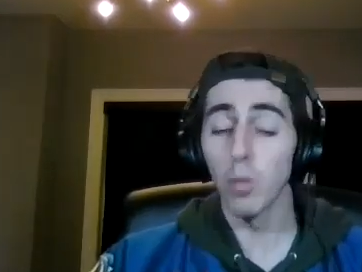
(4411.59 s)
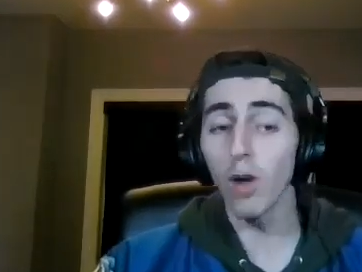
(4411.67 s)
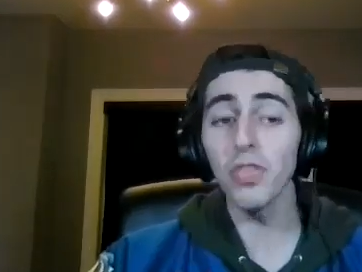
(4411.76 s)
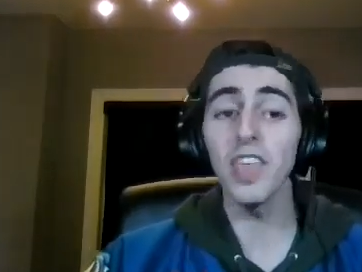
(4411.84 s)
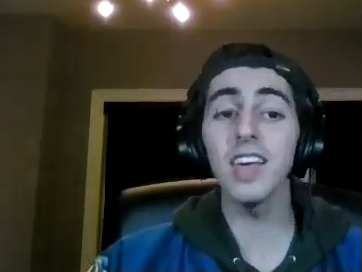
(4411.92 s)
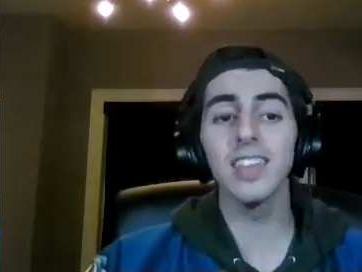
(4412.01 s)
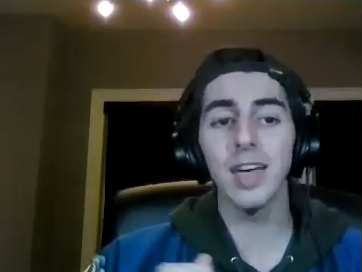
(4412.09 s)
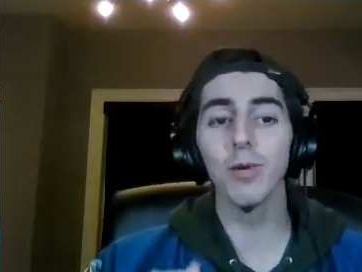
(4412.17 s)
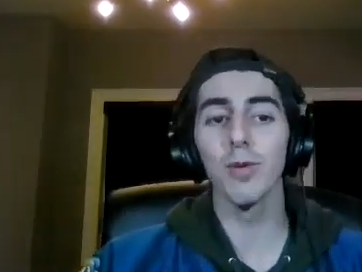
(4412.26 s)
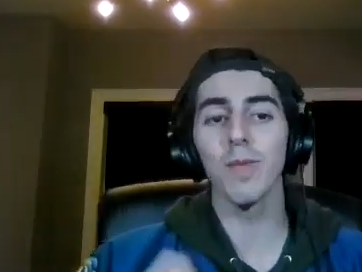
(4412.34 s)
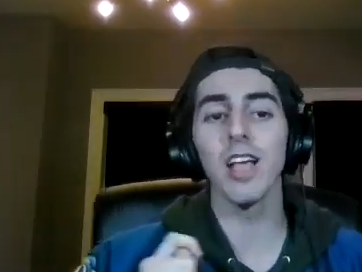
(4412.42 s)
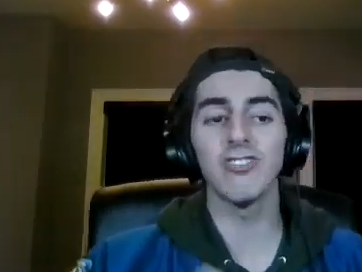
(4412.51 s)
And one
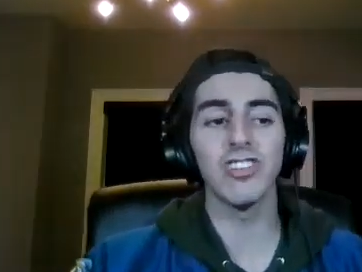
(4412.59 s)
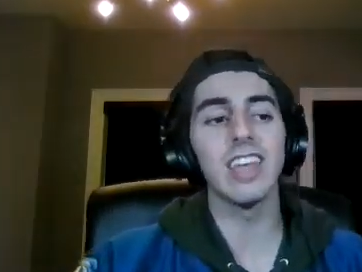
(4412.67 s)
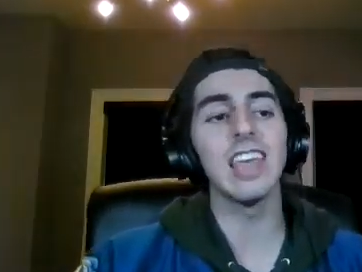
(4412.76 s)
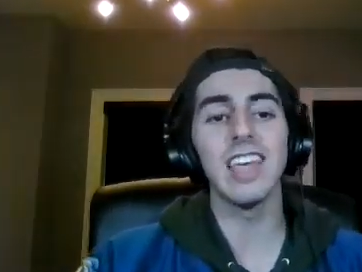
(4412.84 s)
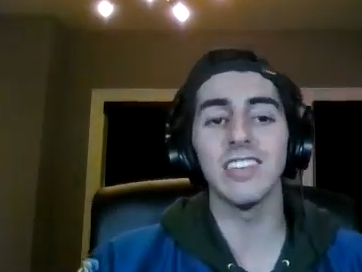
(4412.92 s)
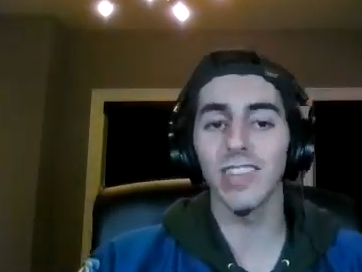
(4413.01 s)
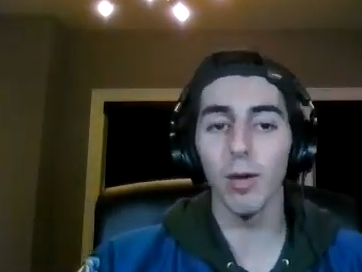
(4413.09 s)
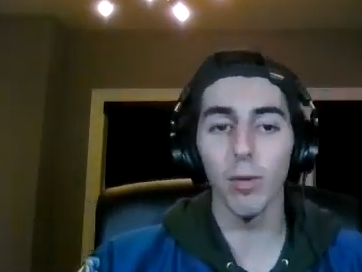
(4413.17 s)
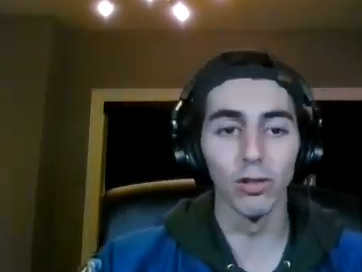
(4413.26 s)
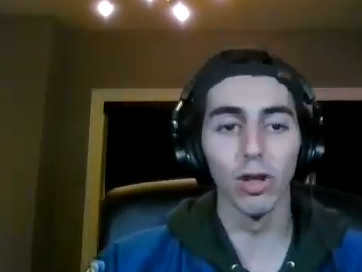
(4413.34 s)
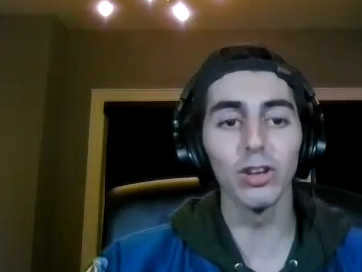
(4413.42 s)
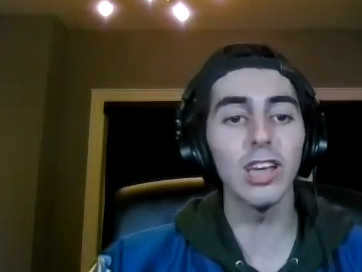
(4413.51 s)
thing they were mentioning
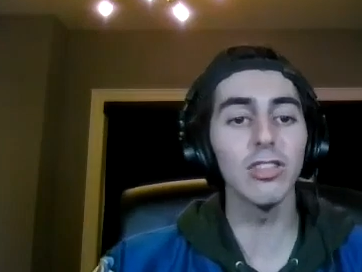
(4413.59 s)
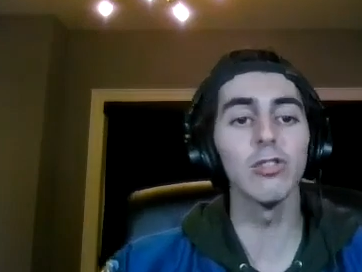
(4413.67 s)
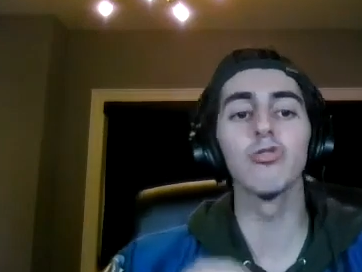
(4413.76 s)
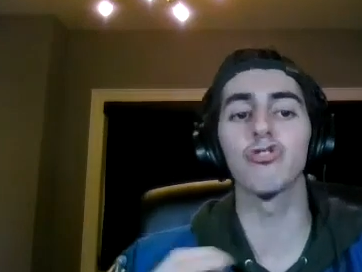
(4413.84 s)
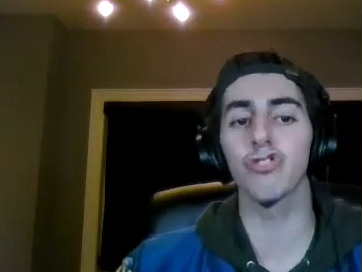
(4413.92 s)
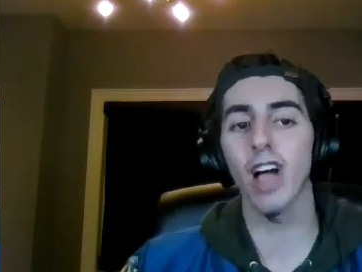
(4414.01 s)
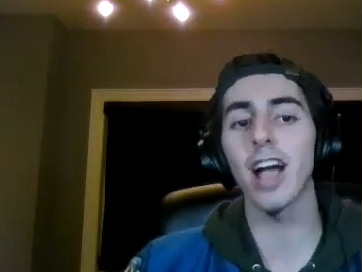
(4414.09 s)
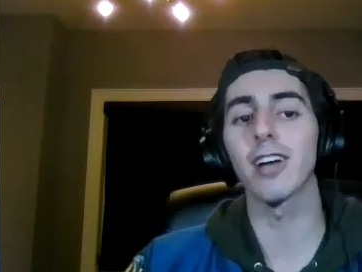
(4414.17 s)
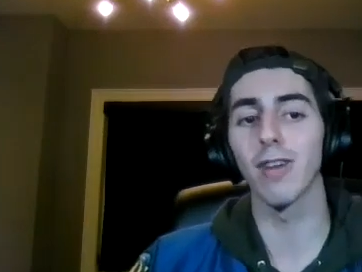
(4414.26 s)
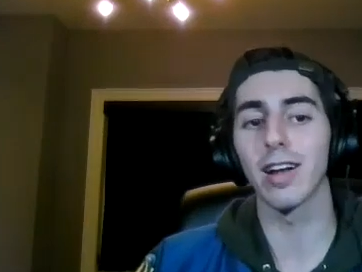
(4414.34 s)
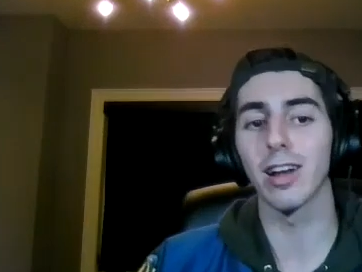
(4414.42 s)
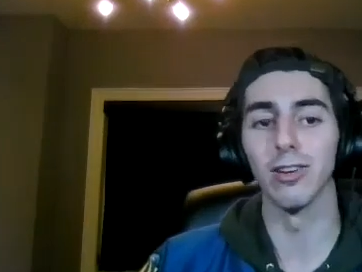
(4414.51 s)
is they were looking through
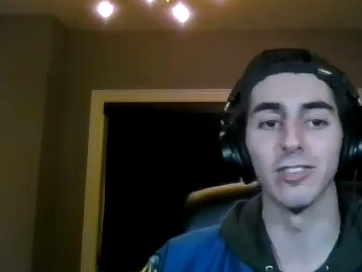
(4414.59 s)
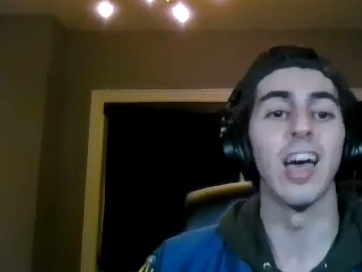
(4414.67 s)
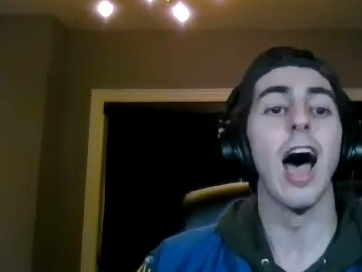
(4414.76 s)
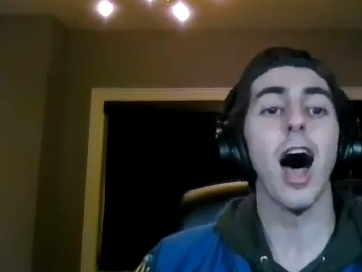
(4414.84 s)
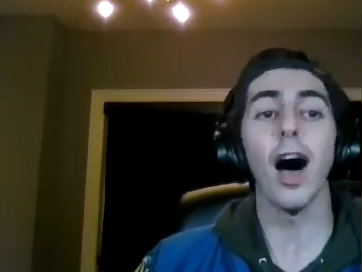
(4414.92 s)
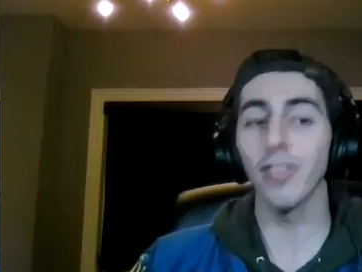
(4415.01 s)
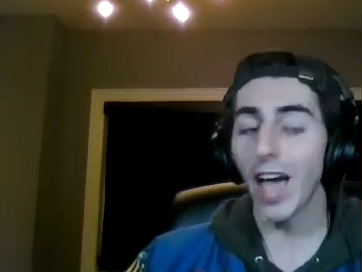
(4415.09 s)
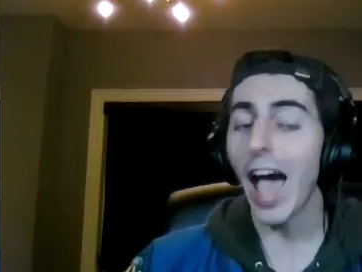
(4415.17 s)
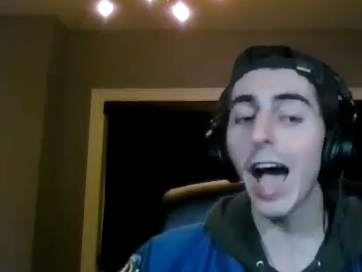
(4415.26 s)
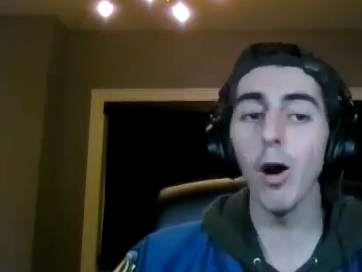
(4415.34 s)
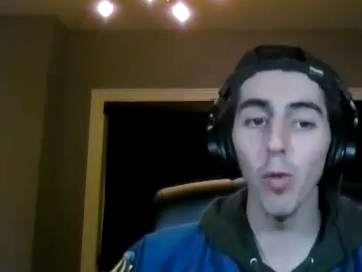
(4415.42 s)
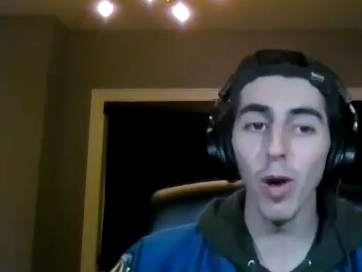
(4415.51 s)
track records
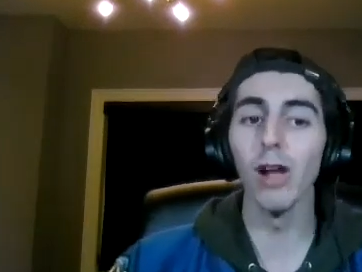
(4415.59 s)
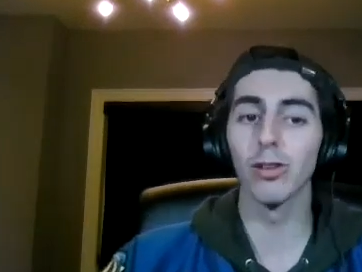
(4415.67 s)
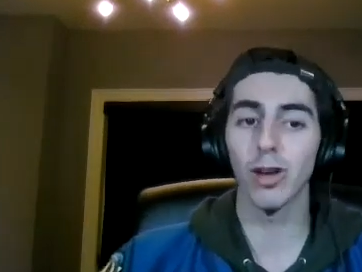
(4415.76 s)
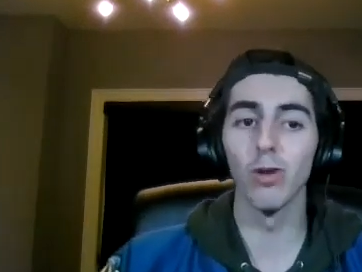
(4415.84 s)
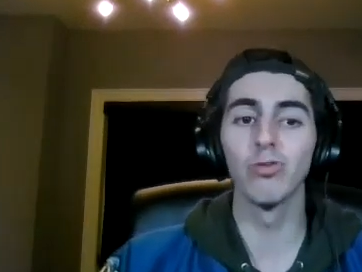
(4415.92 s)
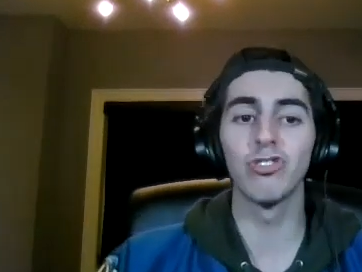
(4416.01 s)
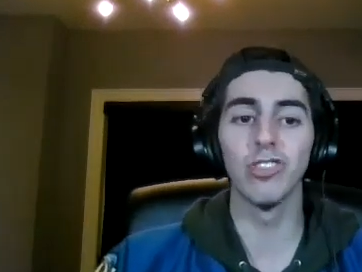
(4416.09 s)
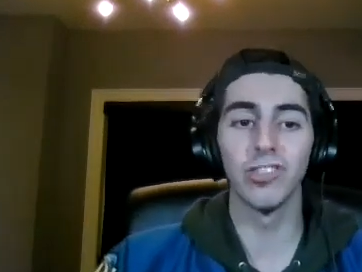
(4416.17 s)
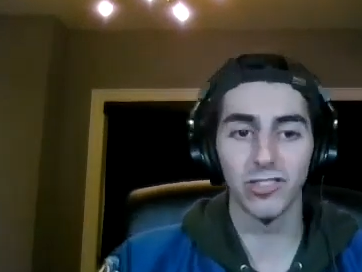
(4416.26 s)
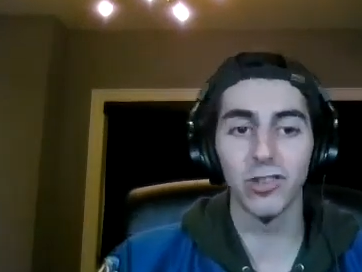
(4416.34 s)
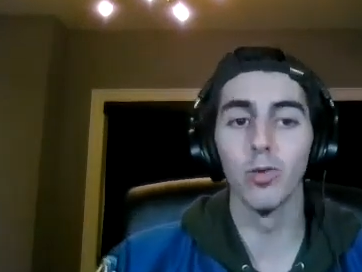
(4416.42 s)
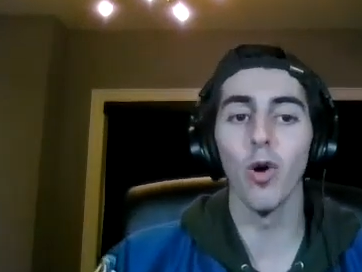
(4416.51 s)
of how well
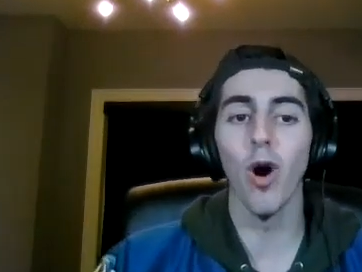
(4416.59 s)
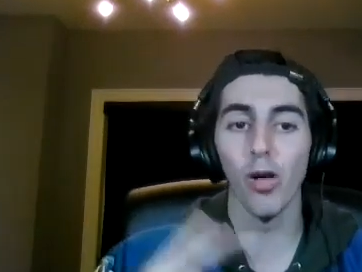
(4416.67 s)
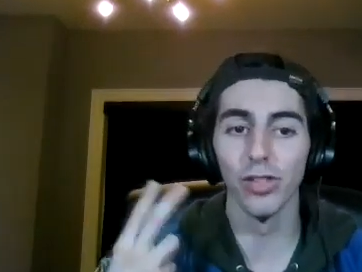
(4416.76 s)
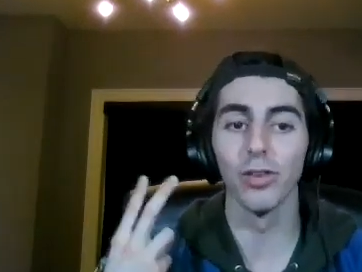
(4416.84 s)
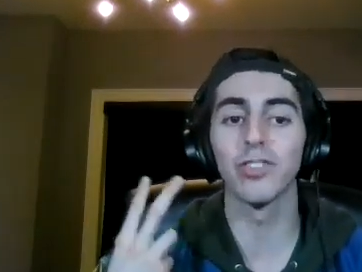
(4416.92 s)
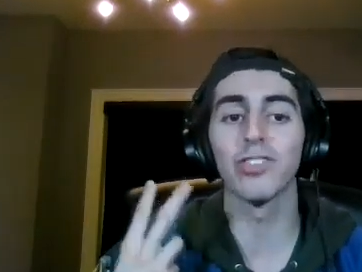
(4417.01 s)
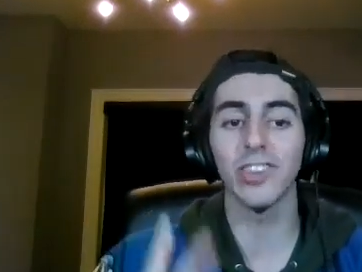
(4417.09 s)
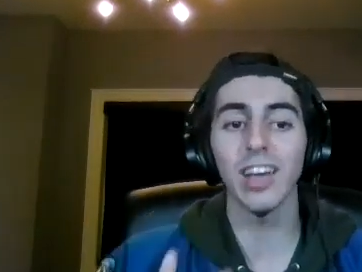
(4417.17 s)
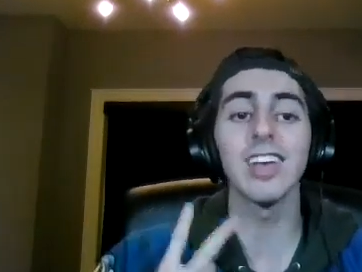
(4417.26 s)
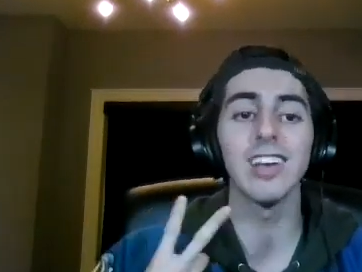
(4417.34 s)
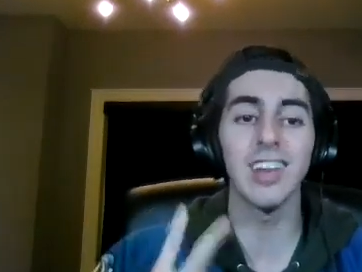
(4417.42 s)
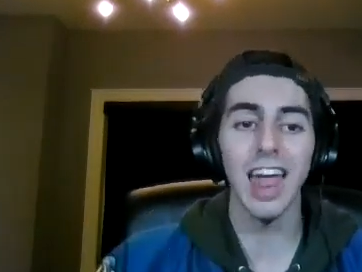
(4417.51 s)
coaches do on their
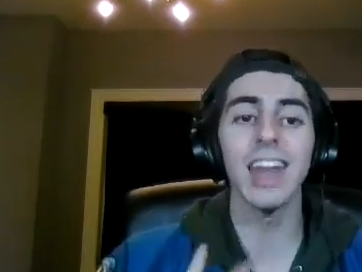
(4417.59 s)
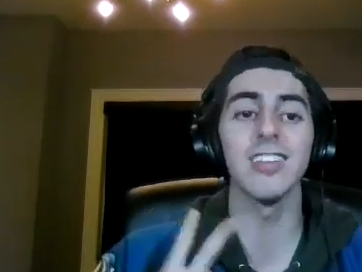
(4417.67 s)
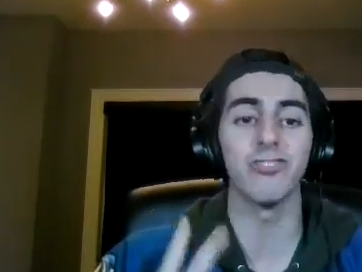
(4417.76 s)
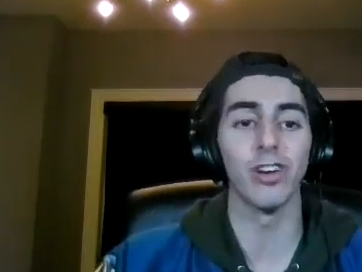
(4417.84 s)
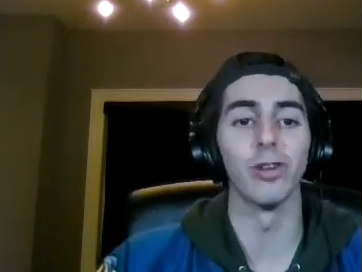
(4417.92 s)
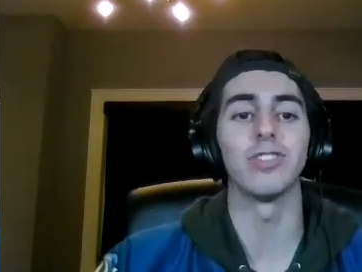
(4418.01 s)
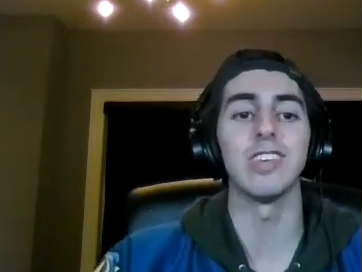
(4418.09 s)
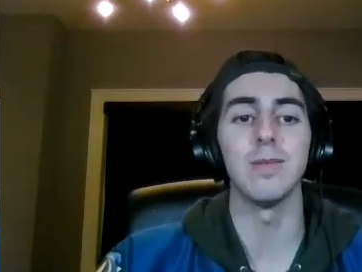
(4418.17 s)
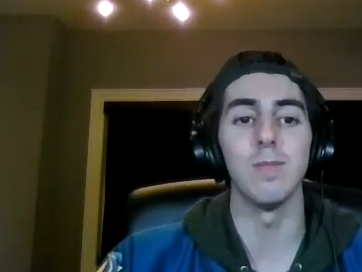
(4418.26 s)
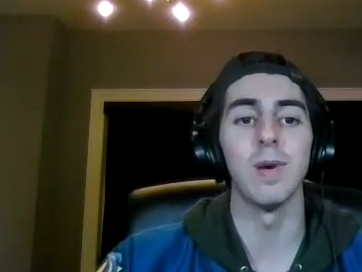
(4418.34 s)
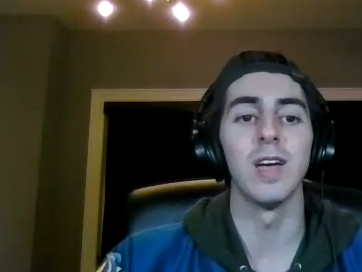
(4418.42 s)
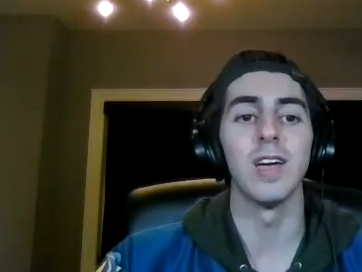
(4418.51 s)
second
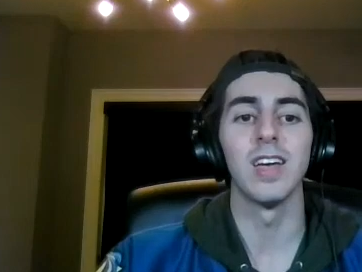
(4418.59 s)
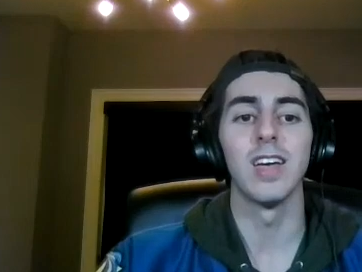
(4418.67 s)
NHL team.